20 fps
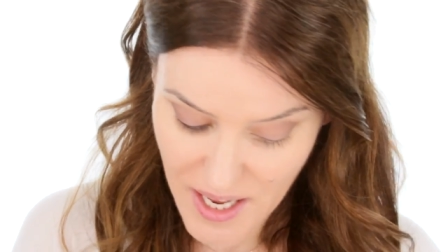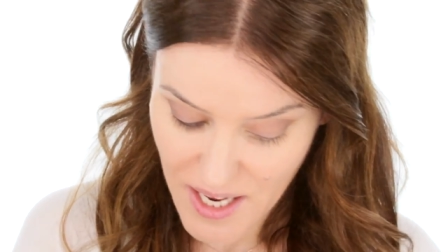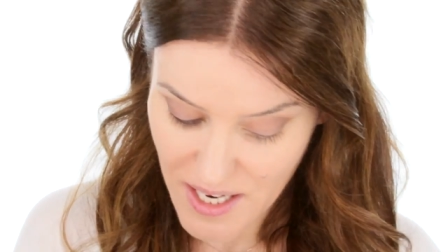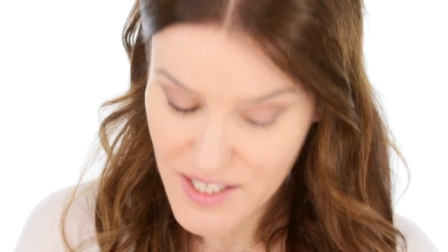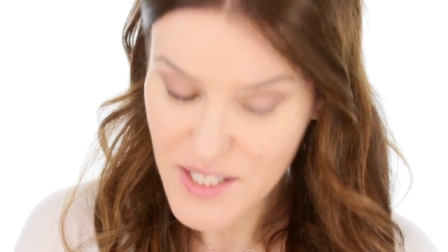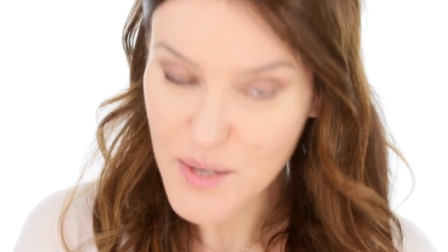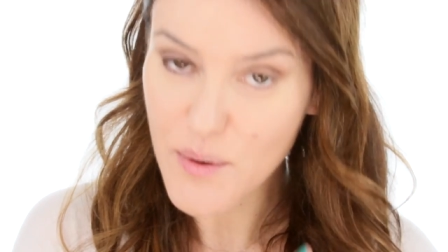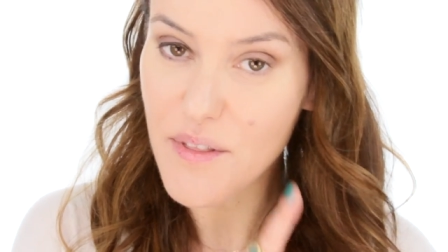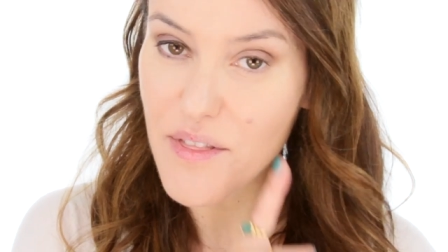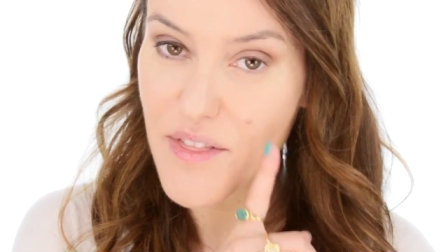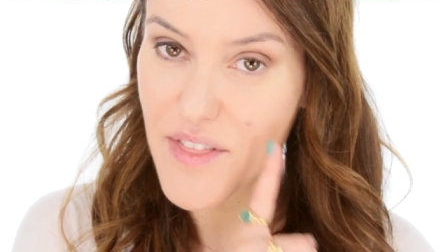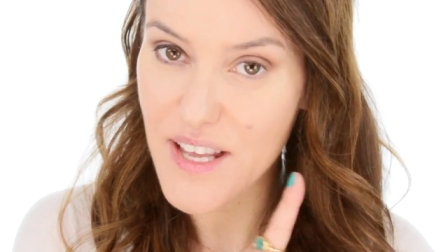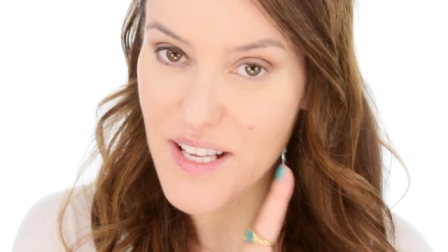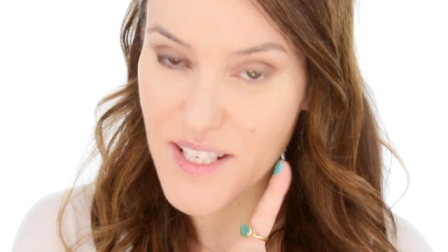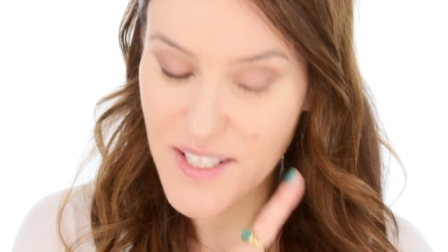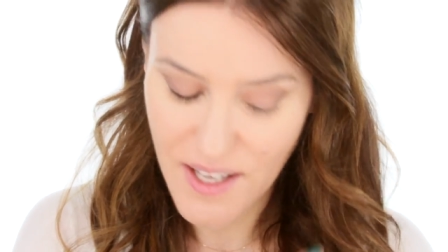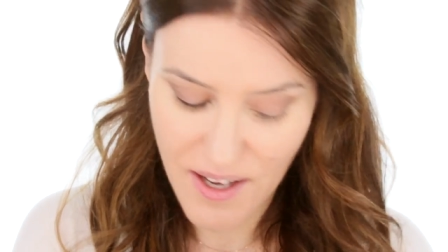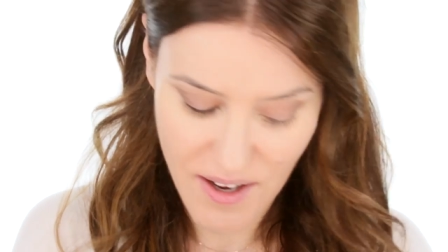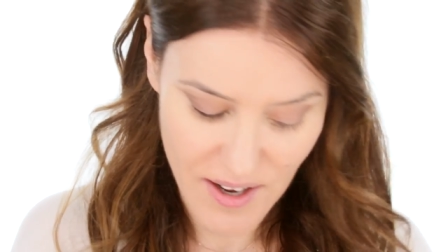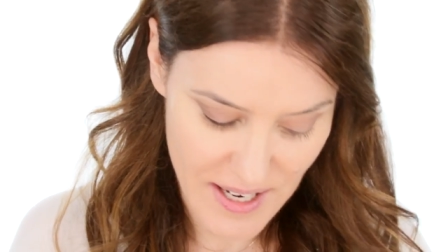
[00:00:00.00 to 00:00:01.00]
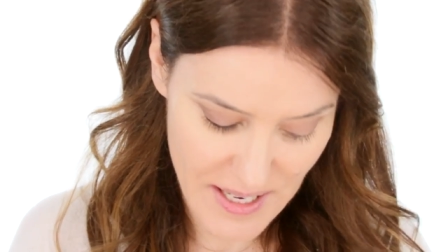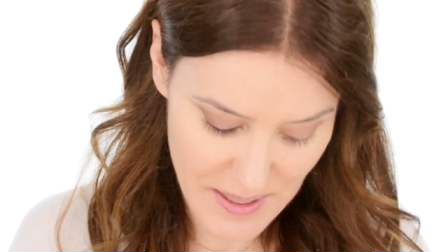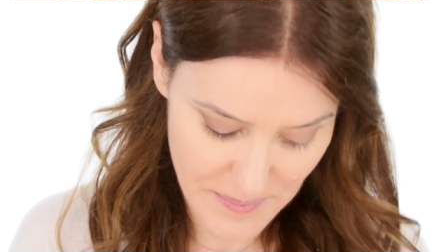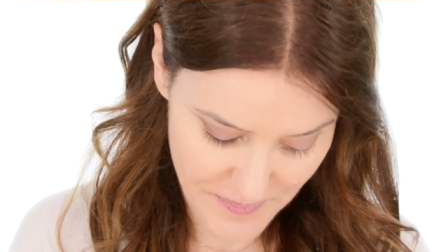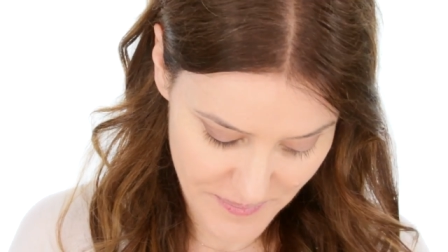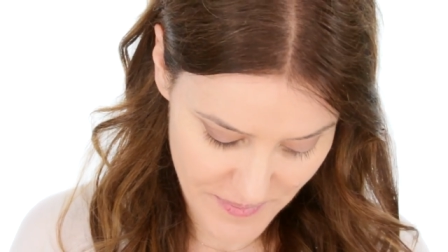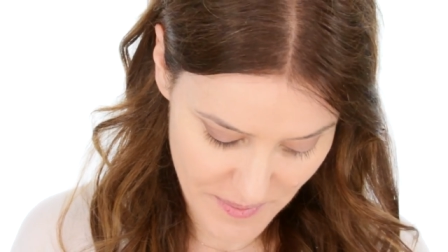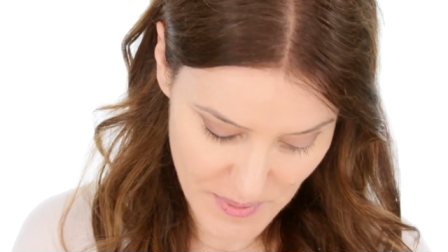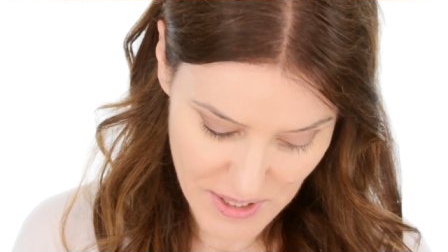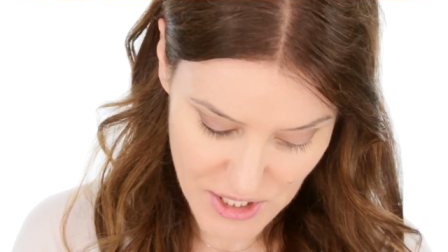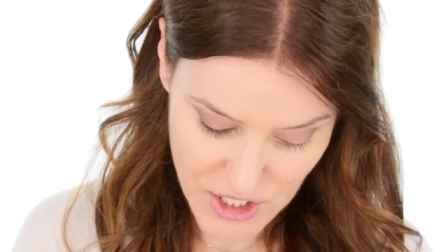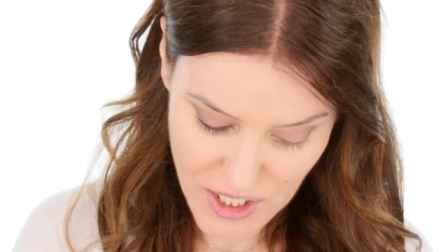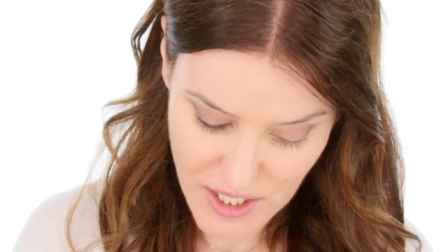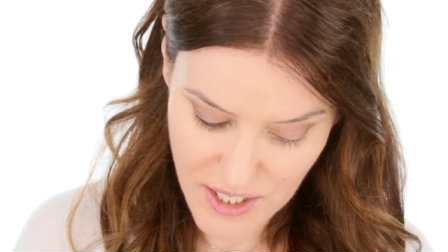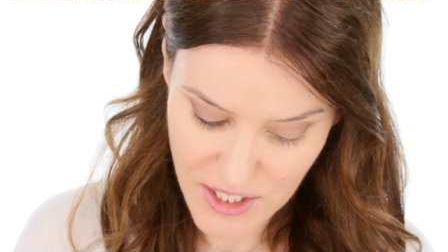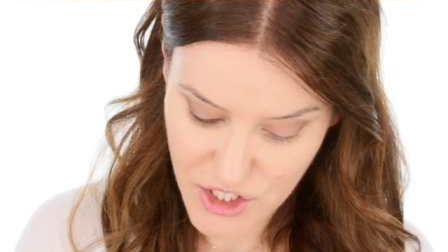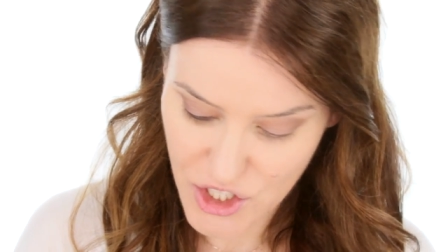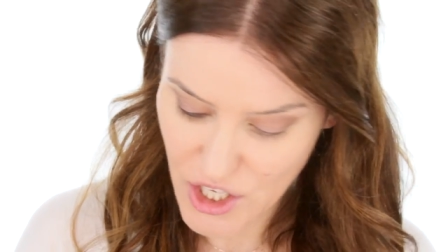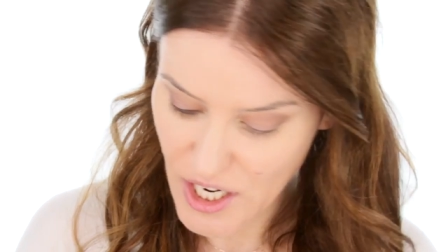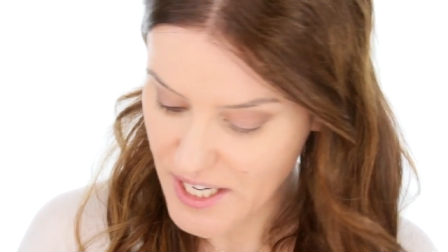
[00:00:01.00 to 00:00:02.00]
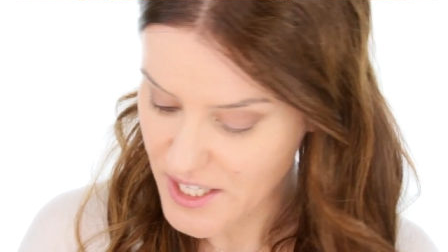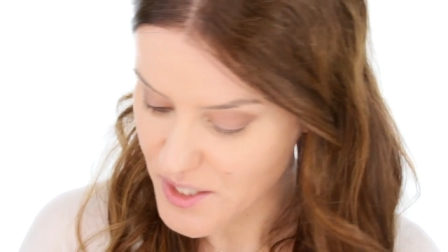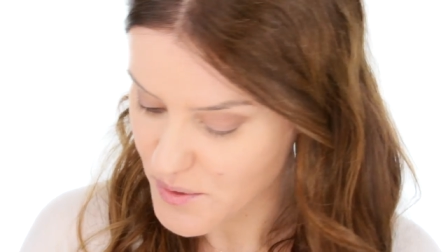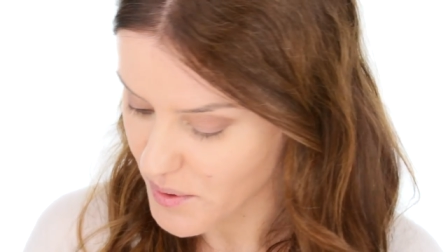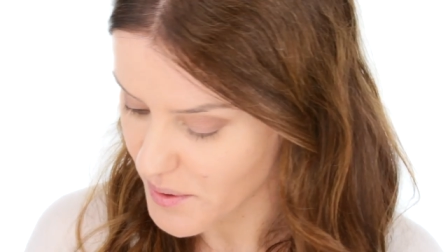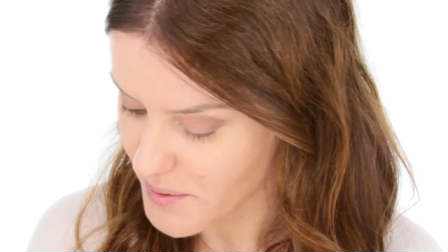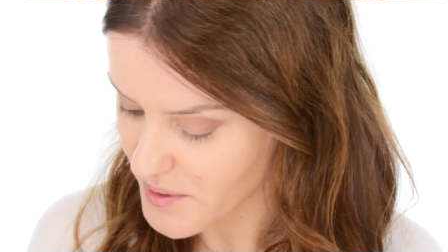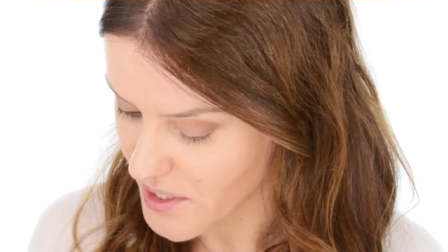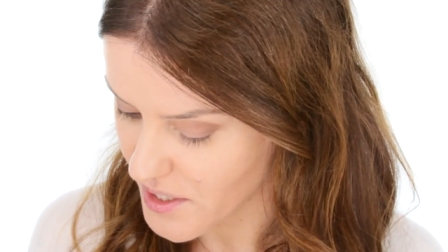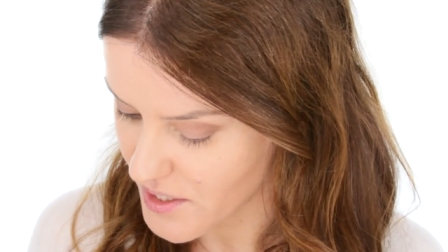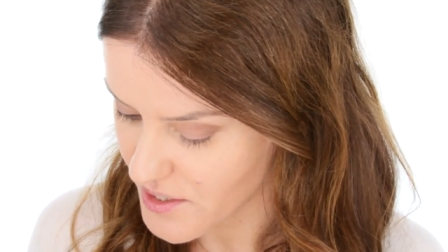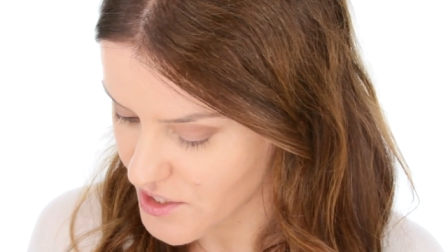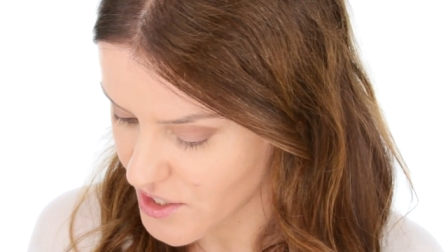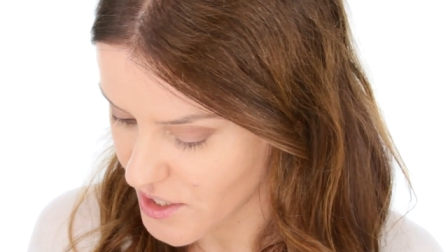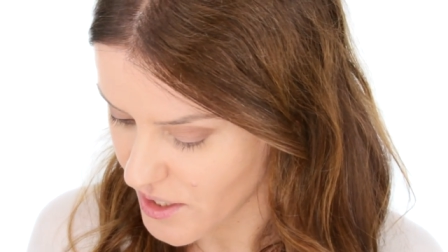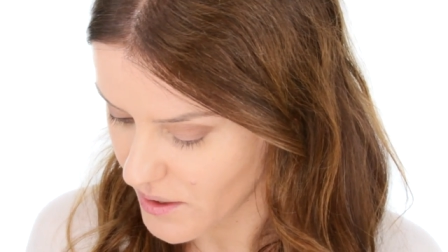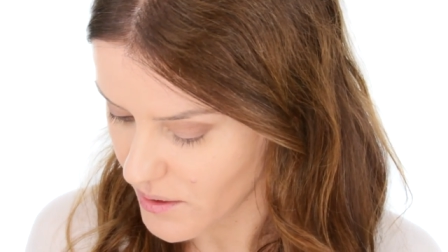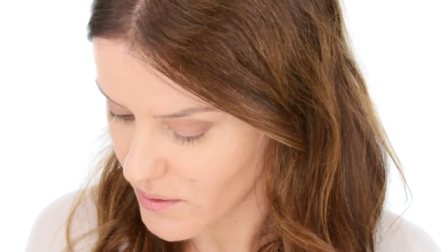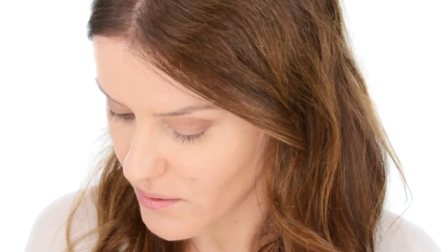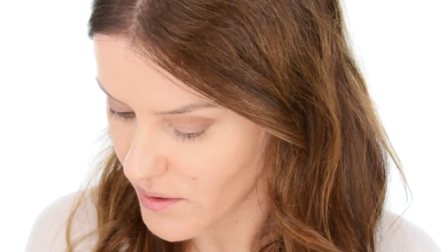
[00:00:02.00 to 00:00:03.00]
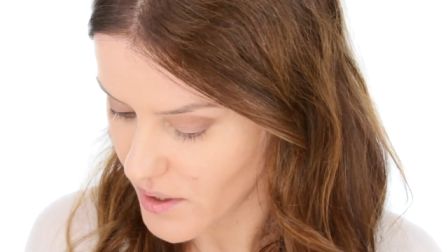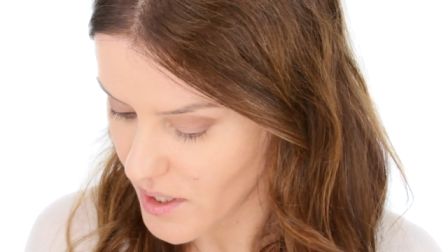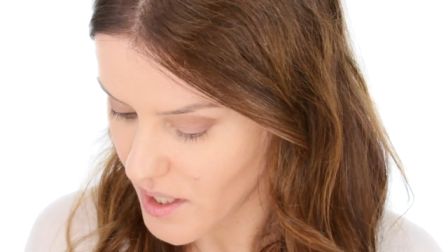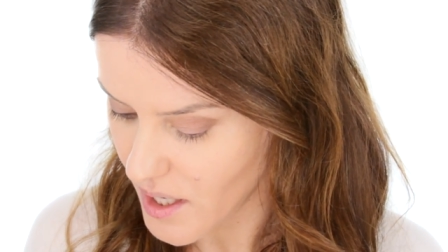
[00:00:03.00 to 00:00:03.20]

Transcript: So on this eye, I'm actually going to change what I was going to do,